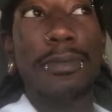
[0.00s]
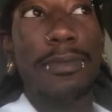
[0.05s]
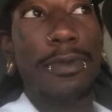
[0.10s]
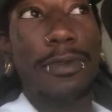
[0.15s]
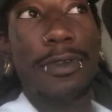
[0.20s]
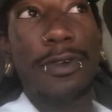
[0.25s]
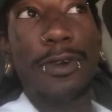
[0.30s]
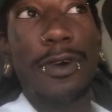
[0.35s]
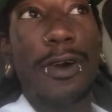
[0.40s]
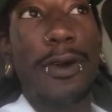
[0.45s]

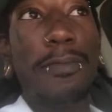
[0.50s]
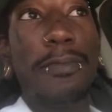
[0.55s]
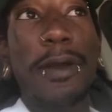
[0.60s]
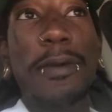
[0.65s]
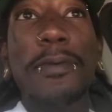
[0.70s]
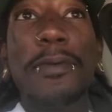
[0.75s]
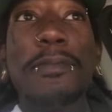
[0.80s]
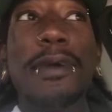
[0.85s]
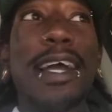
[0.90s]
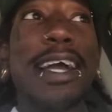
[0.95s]
you don't
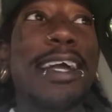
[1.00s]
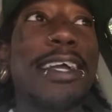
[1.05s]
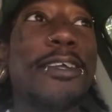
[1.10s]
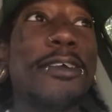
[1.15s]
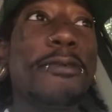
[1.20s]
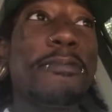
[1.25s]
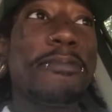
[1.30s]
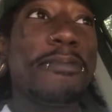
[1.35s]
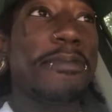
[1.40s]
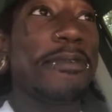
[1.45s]
remember, man?
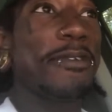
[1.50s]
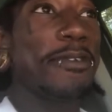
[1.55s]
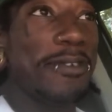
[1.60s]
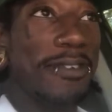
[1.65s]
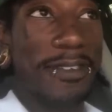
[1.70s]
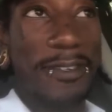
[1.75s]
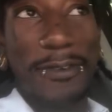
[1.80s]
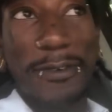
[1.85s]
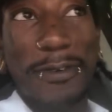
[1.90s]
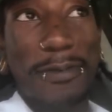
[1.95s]
You're,
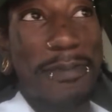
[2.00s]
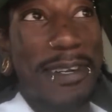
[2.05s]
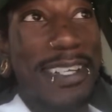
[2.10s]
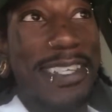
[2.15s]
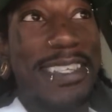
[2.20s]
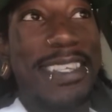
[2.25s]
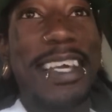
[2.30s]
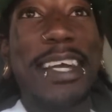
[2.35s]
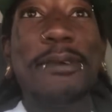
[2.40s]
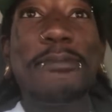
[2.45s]
you were my
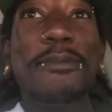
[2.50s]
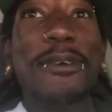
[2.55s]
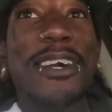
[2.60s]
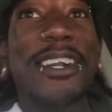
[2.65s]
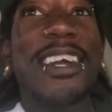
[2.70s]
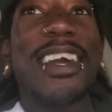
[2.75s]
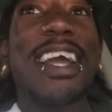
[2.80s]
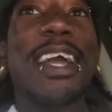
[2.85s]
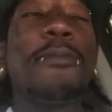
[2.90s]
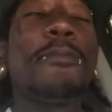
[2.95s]

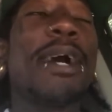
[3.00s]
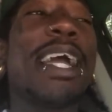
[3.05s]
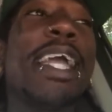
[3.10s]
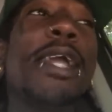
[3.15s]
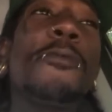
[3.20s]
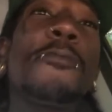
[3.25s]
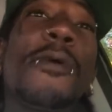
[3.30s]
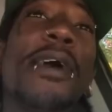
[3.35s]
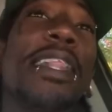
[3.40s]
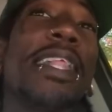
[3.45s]
stepbrother. But he
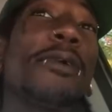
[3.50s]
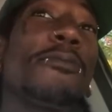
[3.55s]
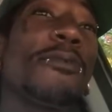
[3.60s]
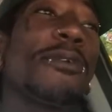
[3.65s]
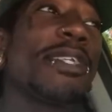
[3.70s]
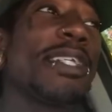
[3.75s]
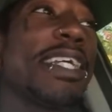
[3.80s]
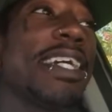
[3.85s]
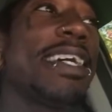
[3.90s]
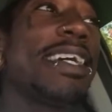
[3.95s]
really
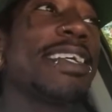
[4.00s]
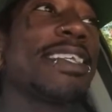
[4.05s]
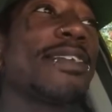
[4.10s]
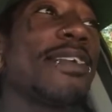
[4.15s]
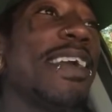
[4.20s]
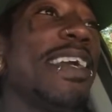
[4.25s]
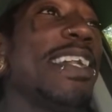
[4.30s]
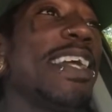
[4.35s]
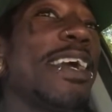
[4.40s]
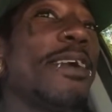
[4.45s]
was young, so
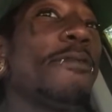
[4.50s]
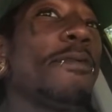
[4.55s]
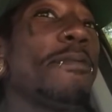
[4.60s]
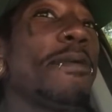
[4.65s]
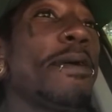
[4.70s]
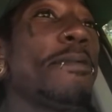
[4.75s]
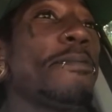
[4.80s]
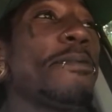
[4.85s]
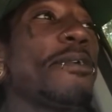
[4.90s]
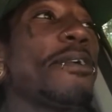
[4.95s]
he didn't
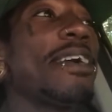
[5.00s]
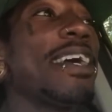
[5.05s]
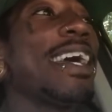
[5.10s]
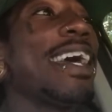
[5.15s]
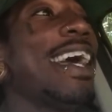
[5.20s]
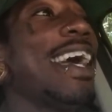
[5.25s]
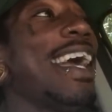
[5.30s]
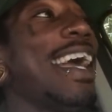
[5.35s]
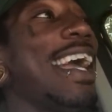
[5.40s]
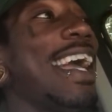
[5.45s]
remember.
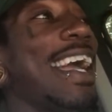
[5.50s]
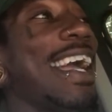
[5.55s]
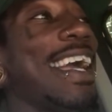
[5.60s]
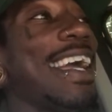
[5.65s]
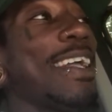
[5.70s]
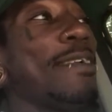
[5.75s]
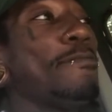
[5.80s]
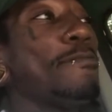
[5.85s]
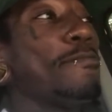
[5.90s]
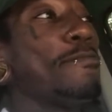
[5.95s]

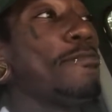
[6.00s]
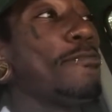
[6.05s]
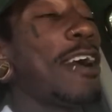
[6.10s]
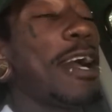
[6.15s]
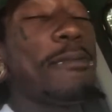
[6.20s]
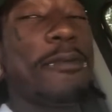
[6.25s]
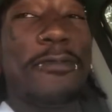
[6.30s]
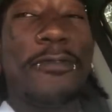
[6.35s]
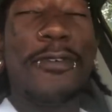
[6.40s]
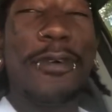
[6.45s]
And right
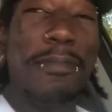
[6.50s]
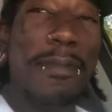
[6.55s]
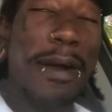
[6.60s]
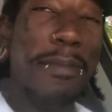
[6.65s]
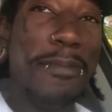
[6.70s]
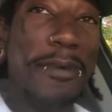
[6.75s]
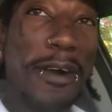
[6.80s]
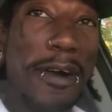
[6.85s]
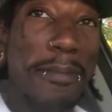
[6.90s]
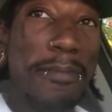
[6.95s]
before my
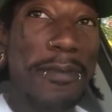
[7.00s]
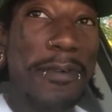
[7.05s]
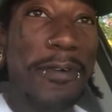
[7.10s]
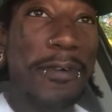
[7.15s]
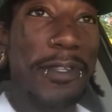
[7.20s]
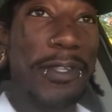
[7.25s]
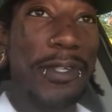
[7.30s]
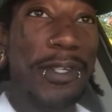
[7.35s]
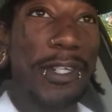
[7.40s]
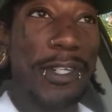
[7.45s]
mom
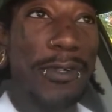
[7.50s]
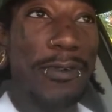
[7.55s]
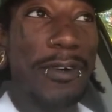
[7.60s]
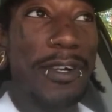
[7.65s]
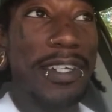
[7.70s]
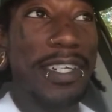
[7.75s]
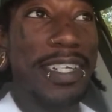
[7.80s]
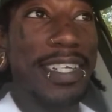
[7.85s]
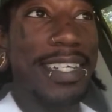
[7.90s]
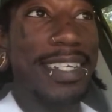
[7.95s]
moved to
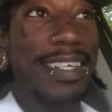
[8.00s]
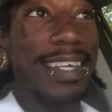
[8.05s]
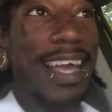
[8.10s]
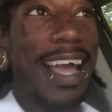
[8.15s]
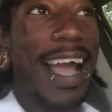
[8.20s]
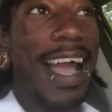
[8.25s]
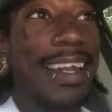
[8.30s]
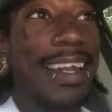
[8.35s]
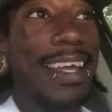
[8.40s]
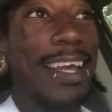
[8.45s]
Georgia, I
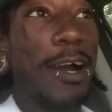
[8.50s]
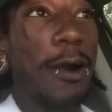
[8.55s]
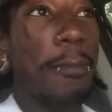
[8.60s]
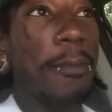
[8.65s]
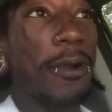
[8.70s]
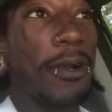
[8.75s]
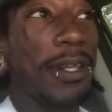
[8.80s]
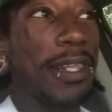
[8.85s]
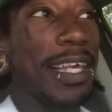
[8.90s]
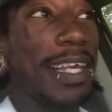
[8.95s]
to help
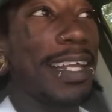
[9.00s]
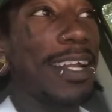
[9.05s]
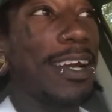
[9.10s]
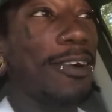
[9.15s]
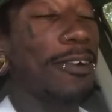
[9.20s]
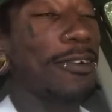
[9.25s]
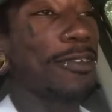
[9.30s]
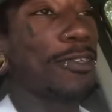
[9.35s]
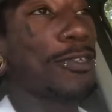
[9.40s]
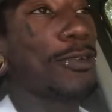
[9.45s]
her clean out
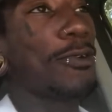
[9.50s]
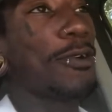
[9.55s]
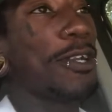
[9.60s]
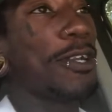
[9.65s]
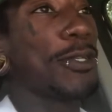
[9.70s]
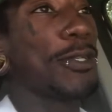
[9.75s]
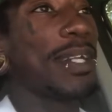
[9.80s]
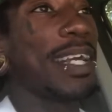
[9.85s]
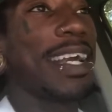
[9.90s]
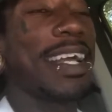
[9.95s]
her
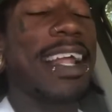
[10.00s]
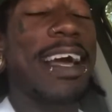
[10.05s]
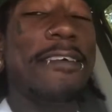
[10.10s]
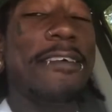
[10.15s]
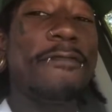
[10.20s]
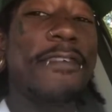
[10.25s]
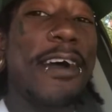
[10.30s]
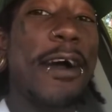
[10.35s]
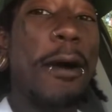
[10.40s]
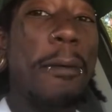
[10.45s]
storage unit, and I
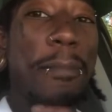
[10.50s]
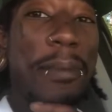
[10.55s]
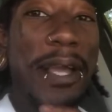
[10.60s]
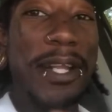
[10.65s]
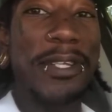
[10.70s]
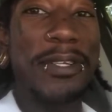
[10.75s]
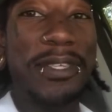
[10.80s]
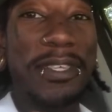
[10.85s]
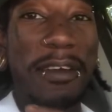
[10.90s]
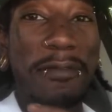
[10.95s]
found
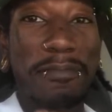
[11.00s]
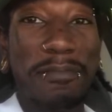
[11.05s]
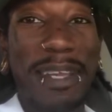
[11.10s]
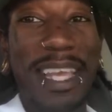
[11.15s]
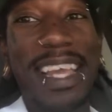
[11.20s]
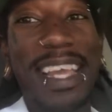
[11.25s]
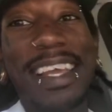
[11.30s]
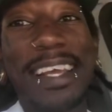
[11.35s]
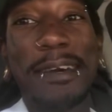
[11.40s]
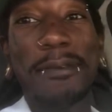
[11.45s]
pictures of
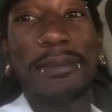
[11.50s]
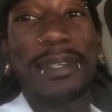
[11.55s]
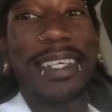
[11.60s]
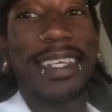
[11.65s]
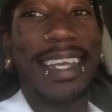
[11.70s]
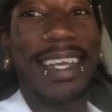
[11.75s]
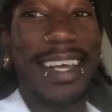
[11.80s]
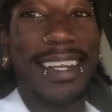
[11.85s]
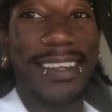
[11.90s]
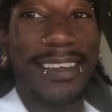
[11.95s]
me and him
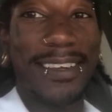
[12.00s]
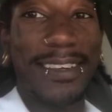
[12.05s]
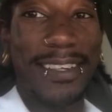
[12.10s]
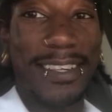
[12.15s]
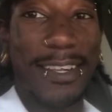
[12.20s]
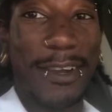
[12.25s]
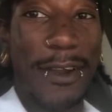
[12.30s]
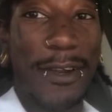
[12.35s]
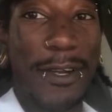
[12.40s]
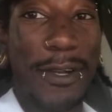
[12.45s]
together
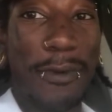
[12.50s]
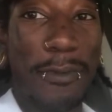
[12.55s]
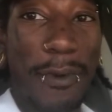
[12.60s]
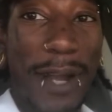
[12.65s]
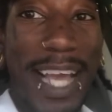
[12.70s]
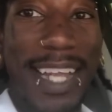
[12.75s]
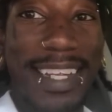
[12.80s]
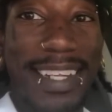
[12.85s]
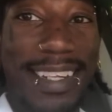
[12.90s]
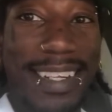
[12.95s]
during the
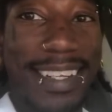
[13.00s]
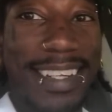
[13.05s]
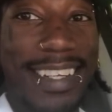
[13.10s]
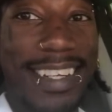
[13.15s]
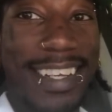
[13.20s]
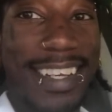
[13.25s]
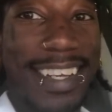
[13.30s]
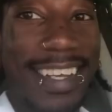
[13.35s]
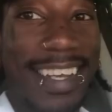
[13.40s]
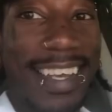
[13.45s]
wedding.
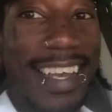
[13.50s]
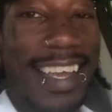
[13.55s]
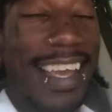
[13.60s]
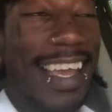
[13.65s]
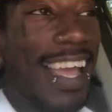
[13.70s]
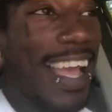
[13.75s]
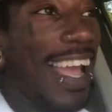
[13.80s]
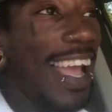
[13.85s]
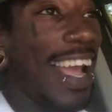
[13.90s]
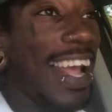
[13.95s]

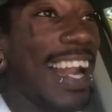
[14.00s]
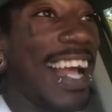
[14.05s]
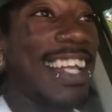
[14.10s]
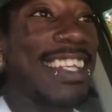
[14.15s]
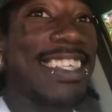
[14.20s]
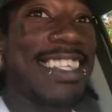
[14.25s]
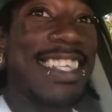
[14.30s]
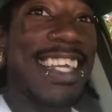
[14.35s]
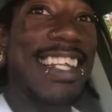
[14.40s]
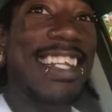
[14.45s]
And I
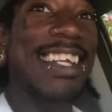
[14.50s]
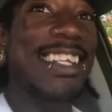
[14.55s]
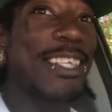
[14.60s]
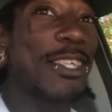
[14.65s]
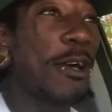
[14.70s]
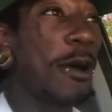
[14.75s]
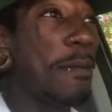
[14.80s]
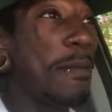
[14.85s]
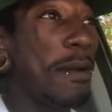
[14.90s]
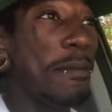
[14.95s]
sent it
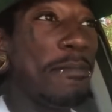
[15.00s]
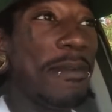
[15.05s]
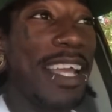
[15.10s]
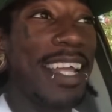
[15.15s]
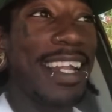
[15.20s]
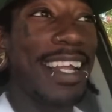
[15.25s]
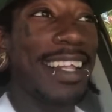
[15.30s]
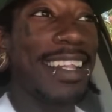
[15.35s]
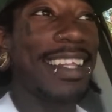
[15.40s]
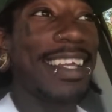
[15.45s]
to him
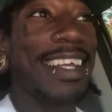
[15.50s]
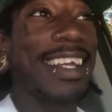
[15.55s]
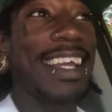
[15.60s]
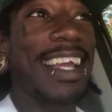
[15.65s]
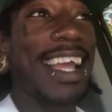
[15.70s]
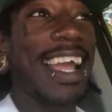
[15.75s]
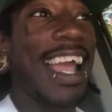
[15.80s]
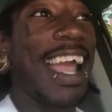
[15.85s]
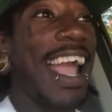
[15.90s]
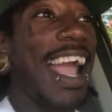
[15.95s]
immediately,
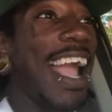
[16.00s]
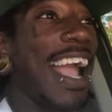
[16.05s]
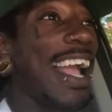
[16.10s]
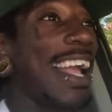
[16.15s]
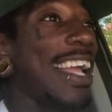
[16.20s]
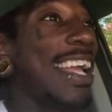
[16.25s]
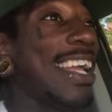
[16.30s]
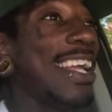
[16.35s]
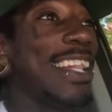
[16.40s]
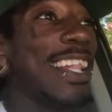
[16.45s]
and
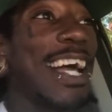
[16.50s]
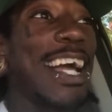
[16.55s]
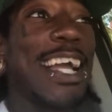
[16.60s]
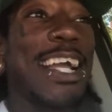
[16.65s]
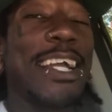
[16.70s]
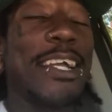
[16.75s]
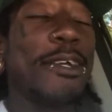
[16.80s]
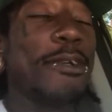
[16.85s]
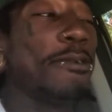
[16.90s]
he like